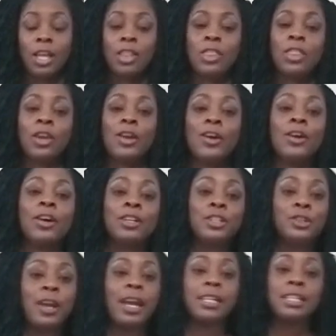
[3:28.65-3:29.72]
they're
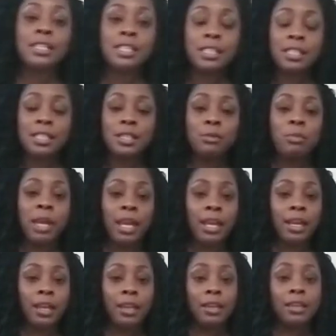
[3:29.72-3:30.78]
attracted to this
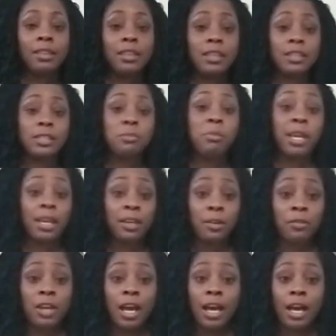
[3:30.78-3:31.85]
man
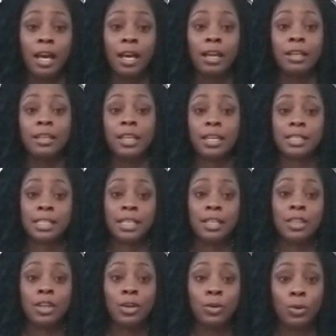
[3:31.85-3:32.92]
of God that's
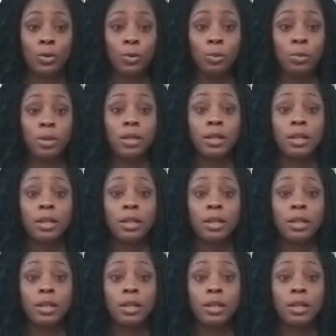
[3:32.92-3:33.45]
in their group.